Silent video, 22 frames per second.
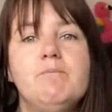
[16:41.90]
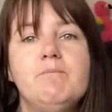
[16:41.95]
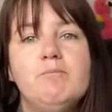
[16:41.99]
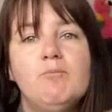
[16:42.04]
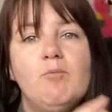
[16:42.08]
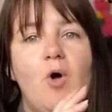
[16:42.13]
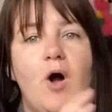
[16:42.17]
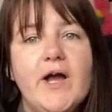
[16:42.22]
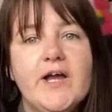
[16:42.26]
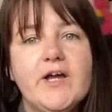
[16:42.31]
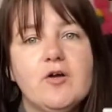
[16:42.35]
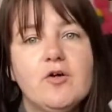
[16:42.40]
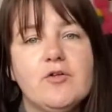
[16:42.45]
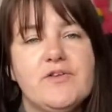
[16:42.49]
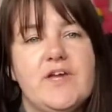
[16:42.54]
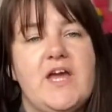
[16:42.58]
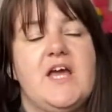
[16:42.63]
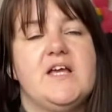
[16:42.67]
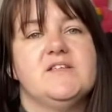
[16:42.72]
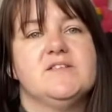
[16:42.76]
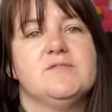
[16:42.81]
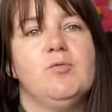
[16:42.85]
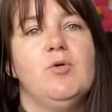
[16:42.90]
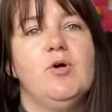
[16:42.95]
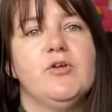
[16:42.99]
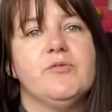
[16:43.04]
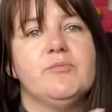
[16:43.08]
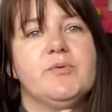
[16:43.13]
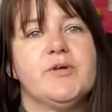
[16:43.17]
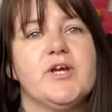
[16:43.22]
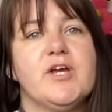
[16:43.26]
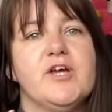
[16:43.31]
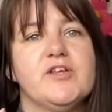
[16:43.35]
Why I got this
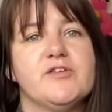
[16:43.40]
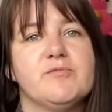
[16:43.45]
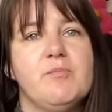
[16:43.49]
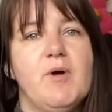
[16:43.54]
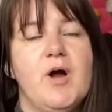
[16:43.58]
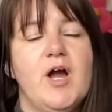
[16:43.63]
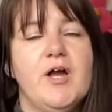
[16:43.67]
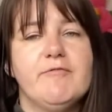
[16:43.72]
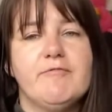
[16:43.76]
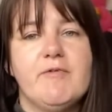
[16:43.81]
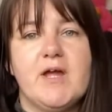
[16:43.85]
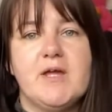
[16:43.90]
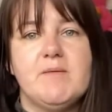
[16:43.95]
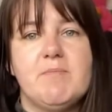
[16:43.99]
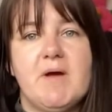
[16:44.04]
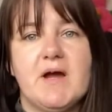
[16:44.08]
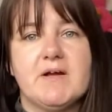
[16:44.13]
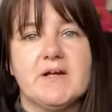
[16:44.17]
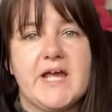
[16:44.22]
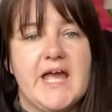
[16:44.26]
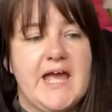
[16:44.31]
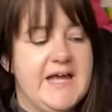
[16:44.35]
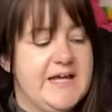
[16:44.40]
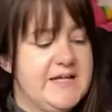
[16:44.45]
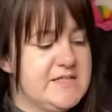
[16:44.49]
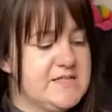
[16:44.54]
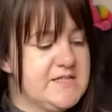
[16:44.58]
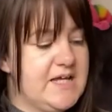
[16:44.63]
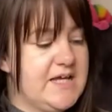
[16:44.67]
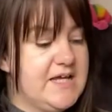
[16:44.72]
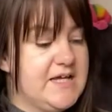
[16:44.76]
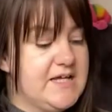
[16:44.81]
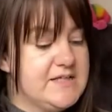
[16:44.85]
was because my Ray-Ban
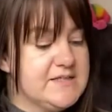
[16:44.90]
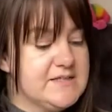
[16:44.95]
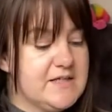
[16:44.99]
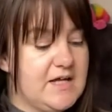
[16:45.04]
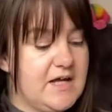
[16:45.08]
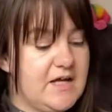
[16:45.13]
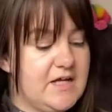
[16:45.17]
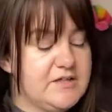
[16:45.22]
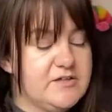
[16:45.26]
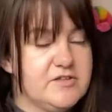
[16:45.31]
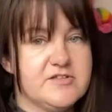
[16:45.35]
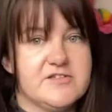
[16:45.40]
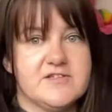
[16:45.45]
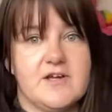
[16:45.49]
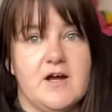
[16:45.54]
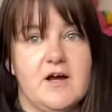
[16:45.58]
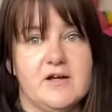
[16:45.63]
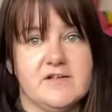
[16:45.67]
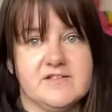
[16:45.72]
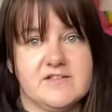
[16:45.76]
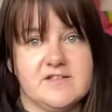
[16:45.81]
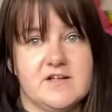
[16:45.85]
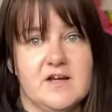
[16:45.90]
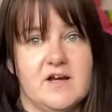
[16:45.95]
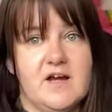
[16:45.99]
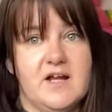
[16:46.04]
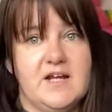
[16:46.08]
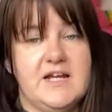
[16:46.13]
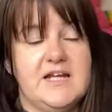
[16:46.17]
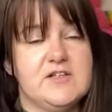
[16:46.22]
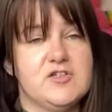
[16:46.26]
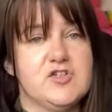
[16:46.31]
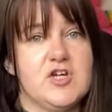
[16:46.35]
case is a
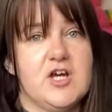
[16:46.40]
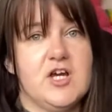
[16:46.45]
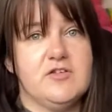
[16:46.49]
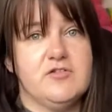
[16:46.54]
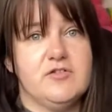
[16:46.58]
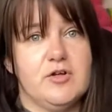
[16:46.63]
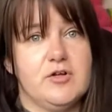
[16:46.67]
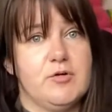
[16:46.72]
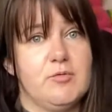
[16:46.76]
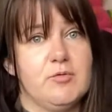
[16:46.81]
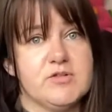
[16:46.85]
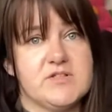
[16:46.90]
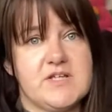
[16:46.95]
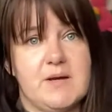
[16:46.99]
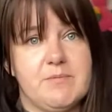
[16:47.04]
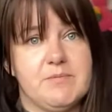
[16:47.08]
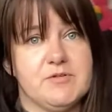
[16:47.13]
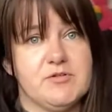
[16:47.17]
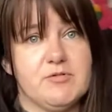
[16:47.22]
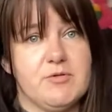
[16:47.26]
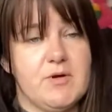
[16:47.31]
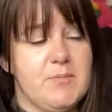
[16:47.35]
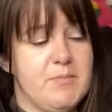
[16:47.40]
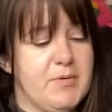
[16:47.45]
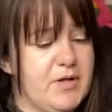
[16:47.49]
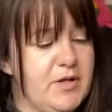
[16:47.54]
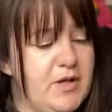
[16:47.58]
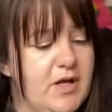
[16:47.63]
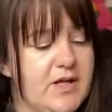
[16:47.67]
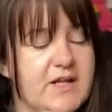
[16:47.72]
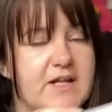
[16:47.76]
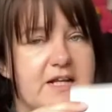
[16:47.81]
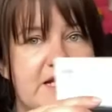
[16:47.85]
disaster. Literally, I don't know what's happened to it, but
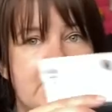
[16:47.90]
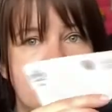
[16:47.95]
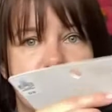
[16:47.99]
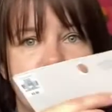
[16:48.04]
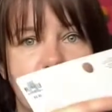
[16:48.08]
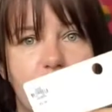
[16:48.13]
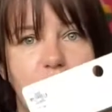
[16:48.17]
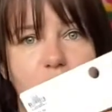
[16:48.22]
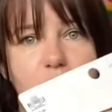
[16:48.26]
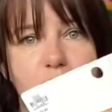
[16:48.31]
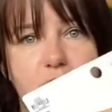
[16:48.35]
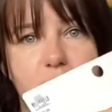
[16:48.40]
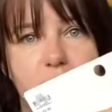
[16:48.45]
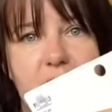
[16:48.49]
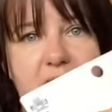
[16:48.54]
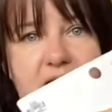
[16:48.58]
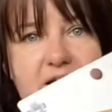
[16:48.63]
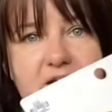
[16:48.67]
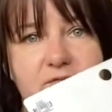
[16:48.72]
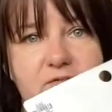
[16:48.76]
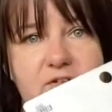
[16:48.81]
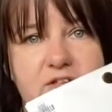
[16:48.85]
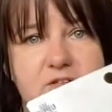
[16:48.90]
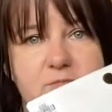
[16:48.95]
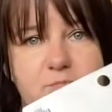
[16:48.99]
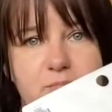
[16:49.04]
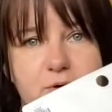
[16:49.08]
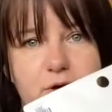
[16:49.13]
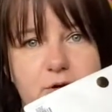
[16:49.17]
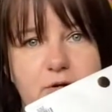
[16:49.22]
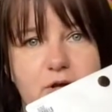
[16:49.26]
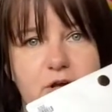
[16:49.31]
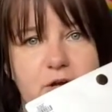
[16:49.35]
like literally all the back of it's
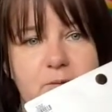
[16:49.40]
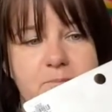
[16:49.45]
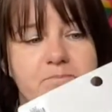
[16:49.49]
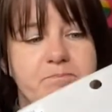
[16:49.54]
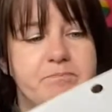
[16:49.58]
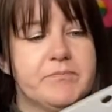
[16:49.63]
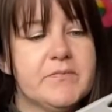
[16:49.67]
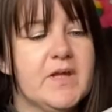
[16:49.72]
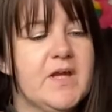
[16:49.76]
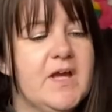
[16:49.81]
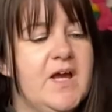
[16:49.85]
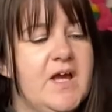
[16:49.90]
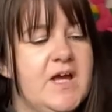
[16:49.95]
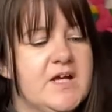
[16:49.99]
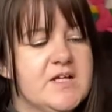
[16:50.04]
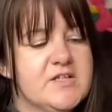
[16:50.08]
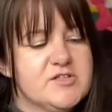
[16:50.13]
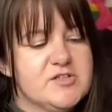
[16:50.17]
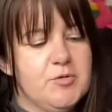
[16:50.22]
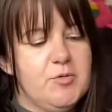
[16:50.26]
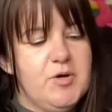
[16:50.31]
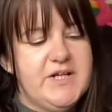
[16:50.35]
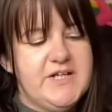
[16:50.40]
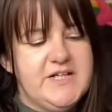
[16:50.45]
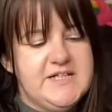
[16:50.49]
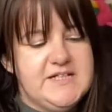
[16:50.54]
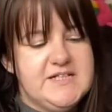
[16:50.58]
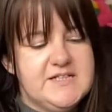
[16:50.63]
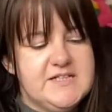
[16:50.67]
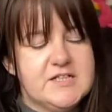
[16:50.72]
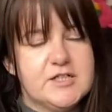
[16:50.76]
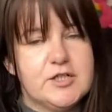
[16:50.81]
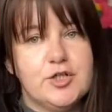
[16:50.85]
broken. So I
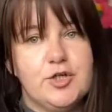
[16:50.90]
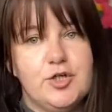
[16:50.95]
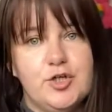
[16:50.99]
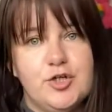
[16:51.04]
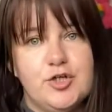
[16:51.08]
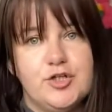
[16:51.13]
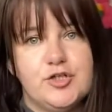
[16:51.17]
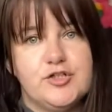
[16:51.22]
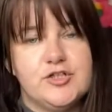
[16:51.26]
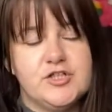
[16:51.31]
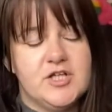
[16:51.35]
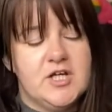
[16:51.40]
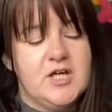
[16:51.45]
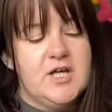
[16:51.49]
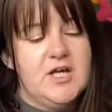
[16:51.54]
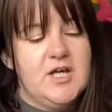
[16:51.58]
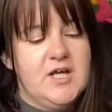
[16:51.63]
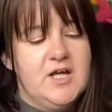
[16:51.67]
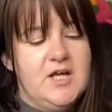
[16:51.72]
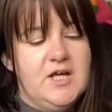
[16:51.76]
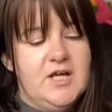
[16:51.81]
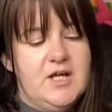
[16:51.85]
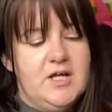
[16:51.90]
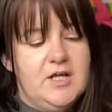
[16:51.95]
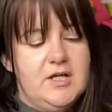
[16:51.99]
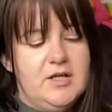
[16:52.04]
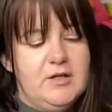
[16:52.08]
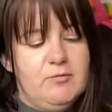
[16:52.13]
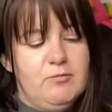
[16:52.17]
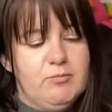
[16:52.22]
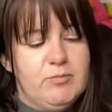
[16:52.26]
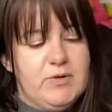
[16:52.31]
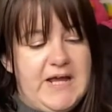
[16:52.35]
needed a good
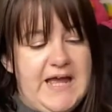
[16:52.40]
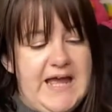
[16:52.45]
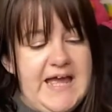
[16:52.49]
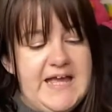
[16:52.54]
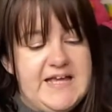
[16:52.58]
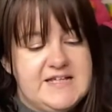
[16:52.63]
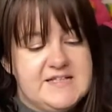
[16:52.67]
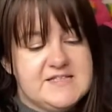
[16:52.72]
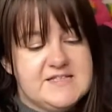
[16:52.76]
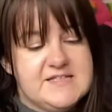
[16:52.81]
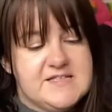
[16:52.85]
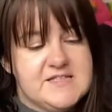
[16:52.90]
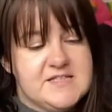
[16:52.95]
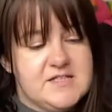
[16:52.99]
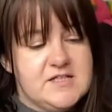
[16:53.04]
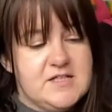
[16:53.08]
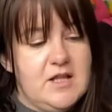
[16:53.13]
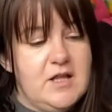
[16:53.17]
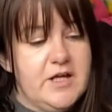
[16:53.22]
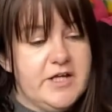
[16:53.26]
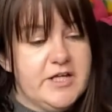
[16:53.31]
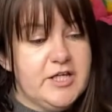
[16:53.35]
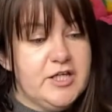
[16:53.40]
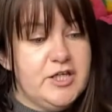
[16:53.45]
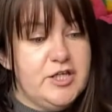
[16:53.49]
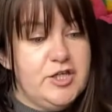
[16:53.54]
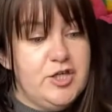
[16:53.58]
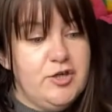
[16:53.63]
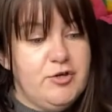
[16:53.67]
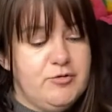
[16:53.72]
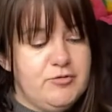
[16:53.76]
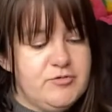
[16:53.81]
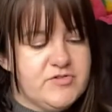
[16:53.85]
case to like
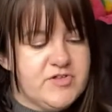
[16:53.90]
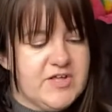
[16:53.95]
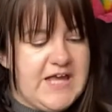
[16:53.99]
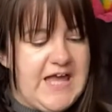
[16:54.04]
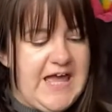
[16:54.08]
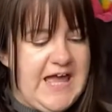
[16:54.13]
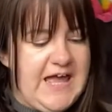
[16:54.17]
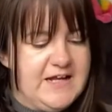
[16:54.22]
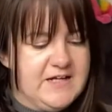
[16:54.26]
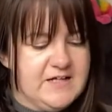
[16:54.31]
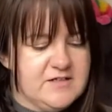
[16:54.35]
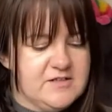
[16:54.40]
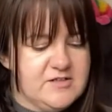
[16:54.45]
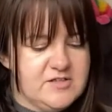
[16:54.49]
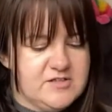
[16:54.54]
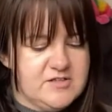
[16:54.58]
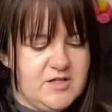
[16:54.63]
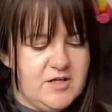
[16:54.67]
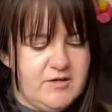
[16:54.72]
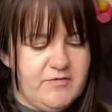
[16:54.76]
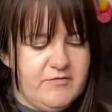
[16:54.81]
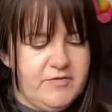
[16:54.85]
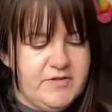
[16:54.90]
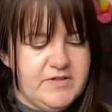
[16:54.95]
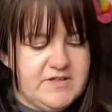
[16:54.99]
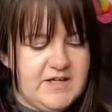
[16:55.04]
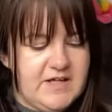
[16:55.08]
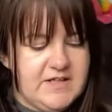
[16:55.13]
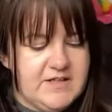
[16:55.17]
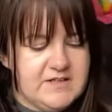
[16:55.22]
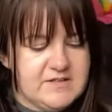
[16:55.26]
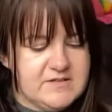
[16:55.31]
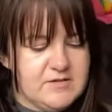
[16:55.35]
use again. So if we
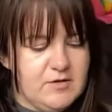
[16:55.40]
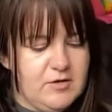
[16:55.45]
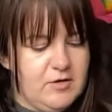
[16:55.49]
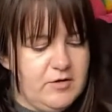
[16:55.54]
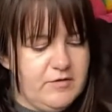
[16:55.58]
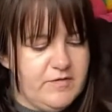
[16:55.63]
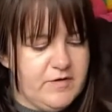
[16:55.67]
take this off,